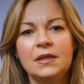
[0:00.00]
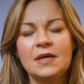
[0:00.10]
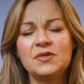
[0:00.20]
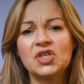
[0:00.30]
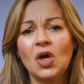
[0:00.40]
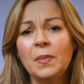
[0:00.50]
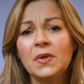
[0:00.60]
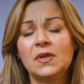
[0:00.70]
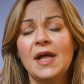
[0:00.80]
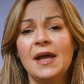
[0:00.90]
Now,
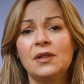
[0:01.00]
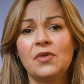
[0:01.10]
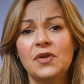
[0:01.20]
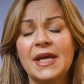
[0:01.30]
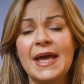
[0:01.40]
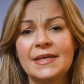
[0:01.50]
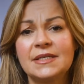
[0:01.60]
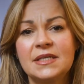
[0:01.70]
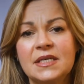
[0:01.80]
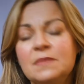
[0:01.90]
topical hyaluronic
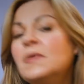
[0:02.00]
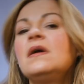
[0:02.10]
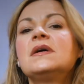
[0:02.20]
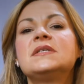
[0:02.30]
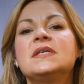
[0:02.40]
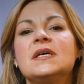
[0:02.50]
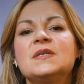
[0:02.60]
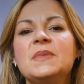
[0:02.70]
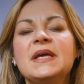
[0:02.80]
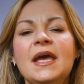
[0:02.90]
acid is marketed
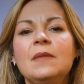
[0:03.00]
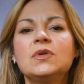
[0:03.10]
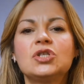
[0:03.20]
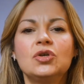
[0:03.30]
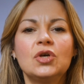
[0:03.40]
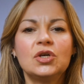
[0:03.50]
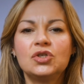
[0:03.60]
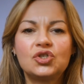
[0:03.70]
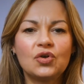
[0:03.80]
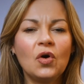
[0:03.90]
as being able to
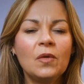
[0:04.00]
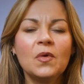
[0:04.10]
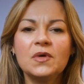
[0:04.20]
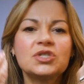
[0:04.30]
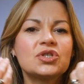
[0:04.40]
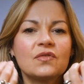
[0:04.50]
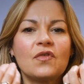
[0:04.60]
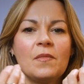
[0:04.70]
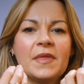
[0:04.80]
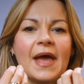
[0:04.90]
draw moisture
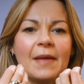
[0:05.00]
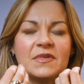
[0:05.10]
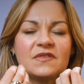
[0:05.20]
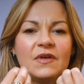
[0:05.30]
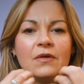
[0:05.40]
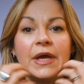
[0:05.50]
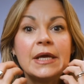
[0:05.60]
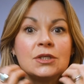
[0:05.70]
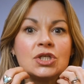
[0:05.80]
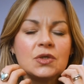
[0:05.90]
from the atmosphere
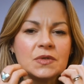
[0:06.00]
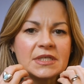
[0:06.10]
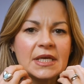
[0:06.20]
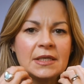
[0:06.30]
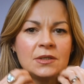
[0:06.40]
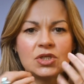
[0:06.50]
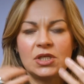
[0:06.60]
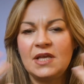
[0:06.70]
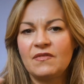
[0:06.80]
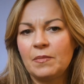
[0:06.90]
into your skin to
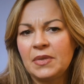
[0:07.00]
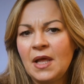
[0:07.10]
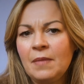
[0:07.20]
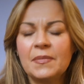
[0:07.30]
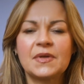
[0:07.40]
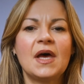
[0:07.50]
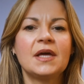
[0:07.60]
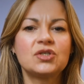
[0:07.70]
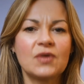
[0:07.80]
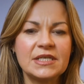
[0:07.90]
leave it plump and
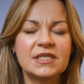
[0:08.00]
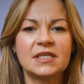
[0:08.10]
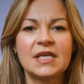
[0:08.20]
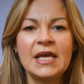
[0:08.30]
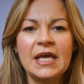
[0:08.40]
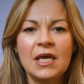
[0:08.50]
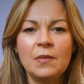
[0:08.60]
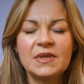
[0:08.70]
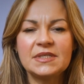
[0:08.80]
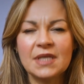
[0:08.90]
hydrated.
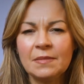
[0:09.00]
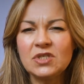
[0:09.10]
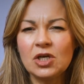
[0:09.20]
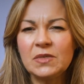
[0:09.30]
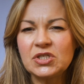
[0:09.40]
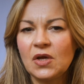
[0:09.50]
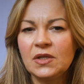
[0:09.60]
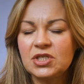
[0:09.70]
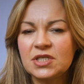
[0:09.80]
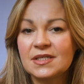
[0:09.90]
But some
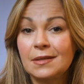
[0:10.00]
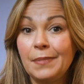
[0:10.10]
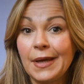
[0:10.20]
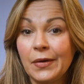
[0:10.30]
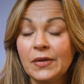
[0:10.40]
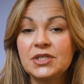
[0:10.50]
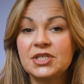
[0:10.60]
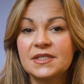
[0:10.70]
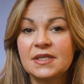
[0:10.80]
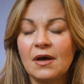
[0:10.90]
dermatologists and
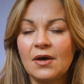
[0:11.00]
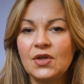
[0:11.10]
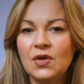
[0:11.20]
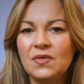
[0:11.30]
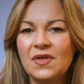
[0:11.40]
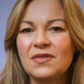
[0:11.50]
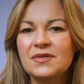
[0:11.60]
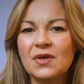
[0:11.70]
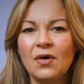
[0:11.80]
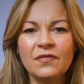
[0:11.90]
biologists argue that
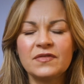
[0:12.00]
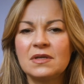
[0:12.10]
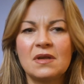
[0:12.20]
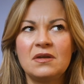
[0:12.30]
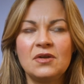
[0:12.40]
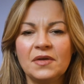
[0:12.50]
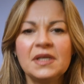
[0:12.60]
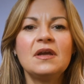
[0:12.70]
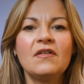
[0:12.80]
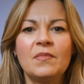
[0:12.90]
there's often not
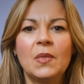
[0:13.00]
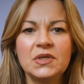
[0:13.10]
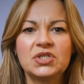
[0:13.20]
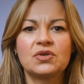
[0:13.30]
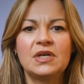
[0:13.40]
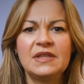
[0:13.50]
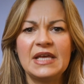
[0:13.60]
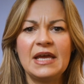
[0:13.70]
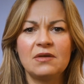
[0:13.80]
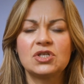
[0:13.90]
enough moisture in
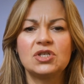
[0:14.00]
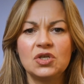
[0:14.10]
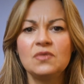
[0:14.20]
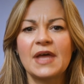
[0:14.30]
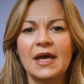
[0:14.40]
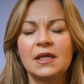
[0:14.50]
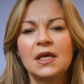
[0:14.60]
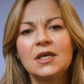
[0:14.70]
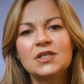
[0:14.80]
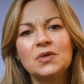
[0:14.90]
the air to do that.
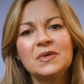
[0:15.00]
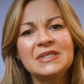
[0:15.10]
So